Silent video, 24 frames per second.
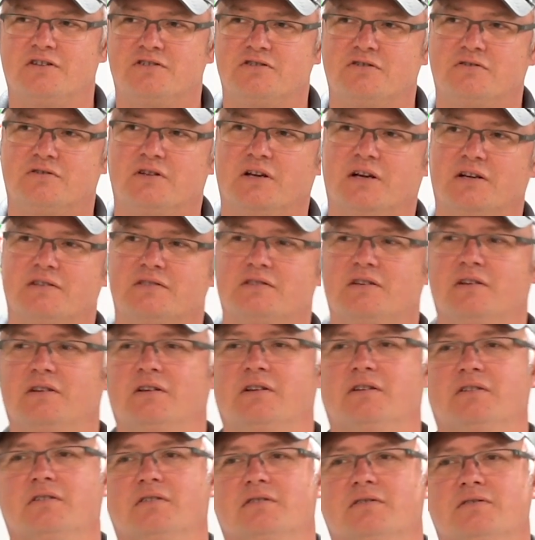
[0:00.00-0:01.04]
tissue
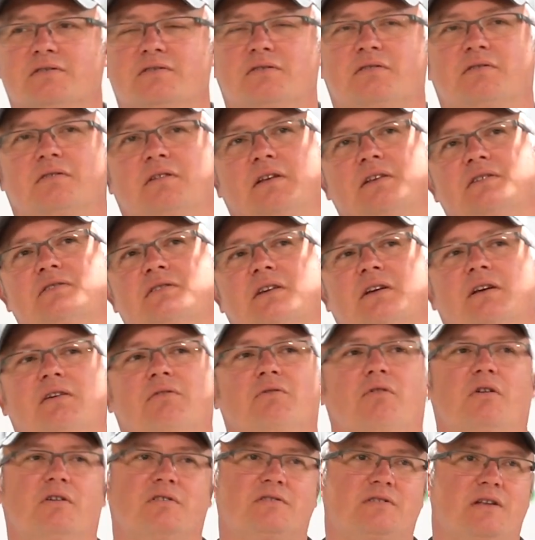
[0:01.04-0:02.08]
testing is they say,
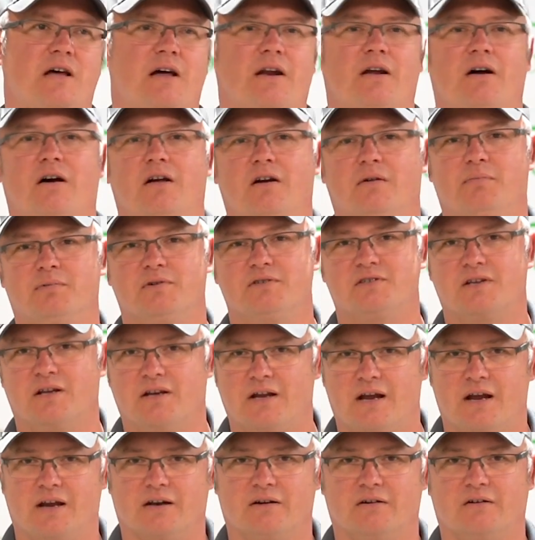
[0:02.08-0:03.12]
well, it's not 100%
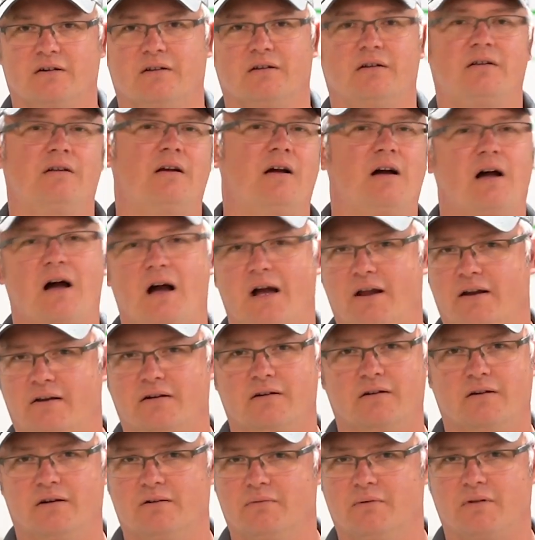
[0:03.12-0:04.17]
accurate. I
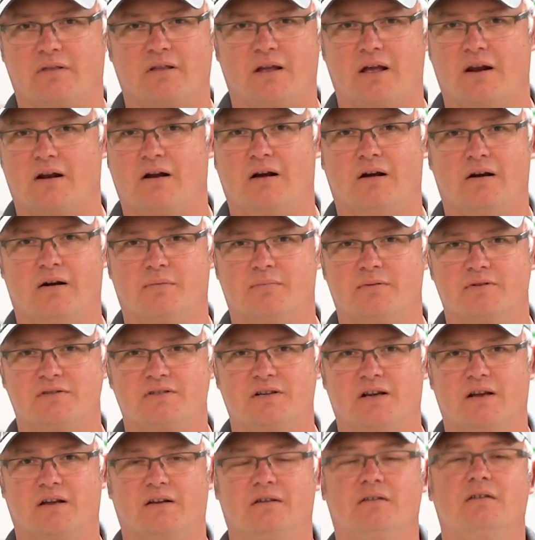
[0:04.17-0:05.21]
agree with that
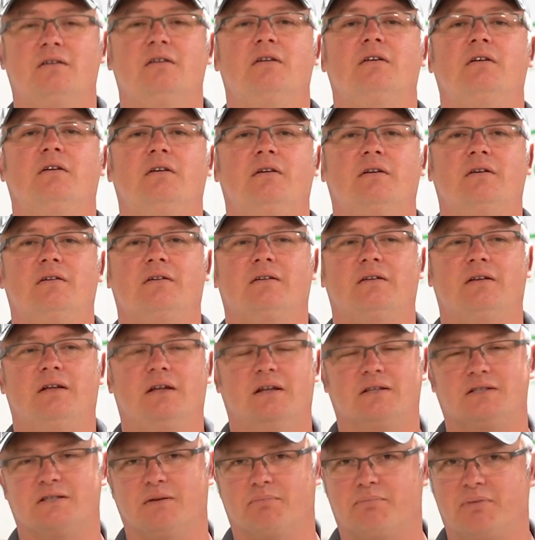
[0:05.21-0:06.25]
100%.
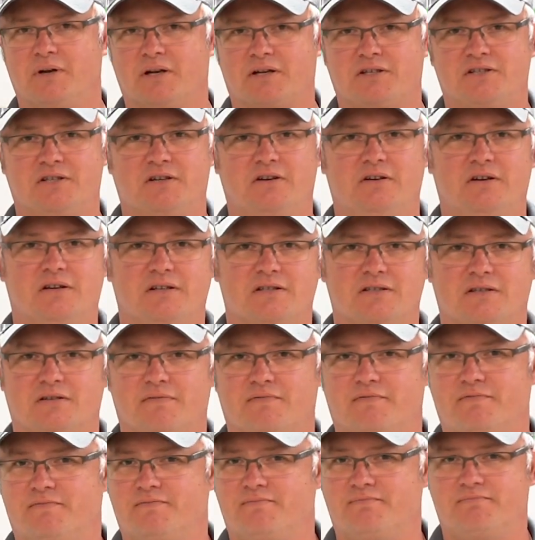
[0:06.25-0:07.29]
It's a picture,
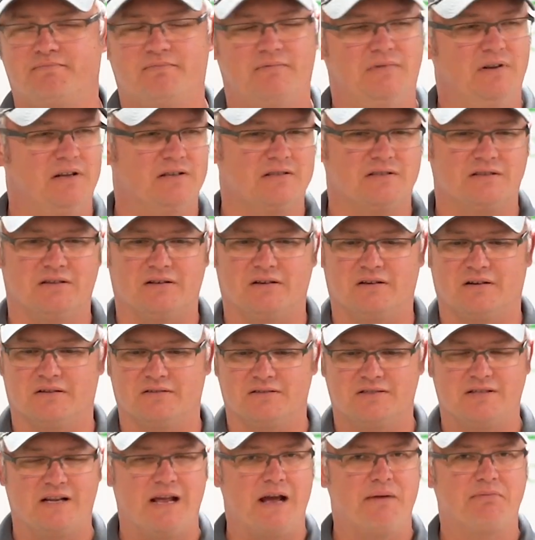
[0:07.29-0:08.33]
it's
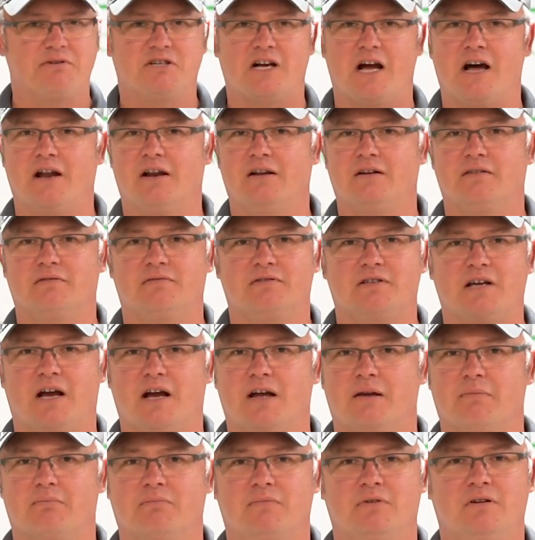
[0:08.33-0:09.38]
a snapshot in
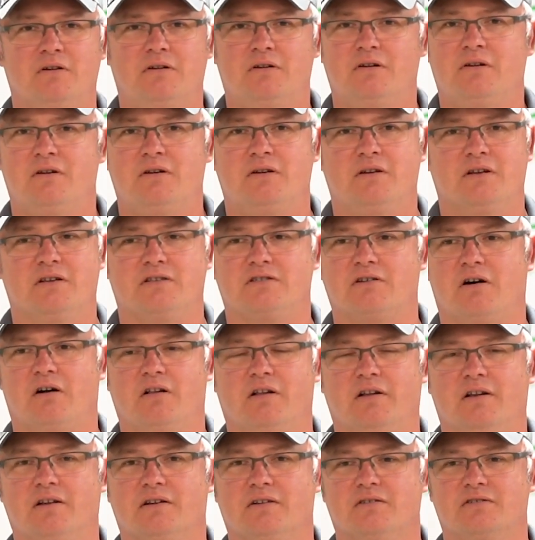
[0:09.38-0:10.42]
time. It's
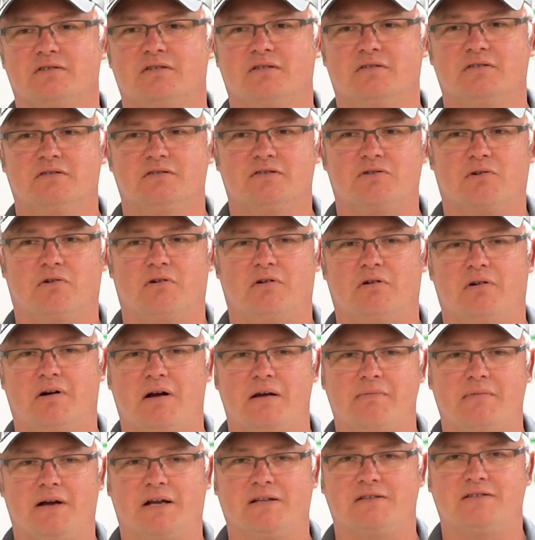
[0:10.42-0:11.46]
all it is. So
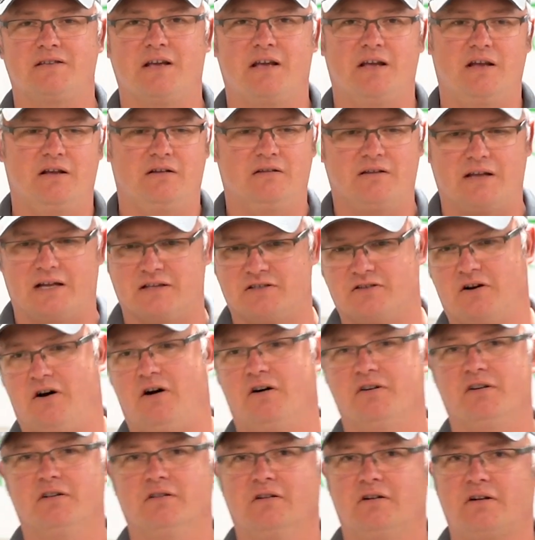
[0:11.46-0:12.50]
I'm not saying that's
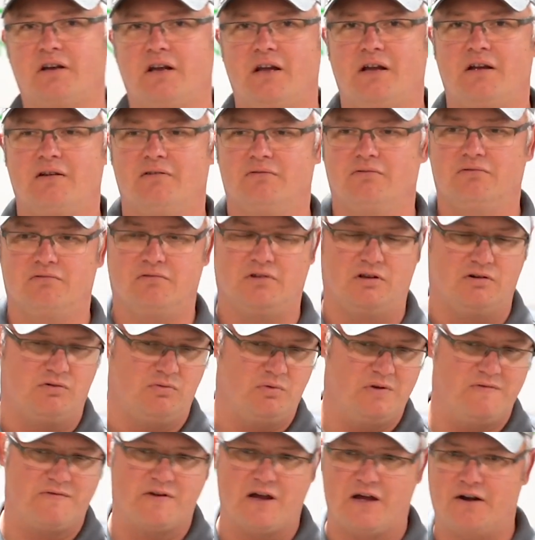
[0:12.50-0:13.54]
all you look at. You know,
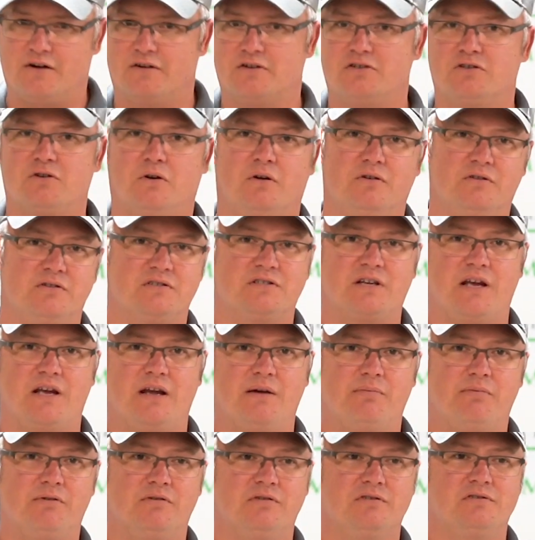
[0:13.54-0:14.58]
we've got our soil
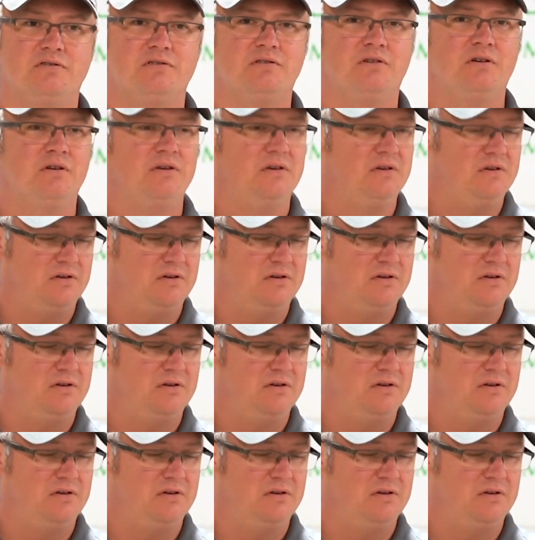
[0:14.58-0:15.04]
samples,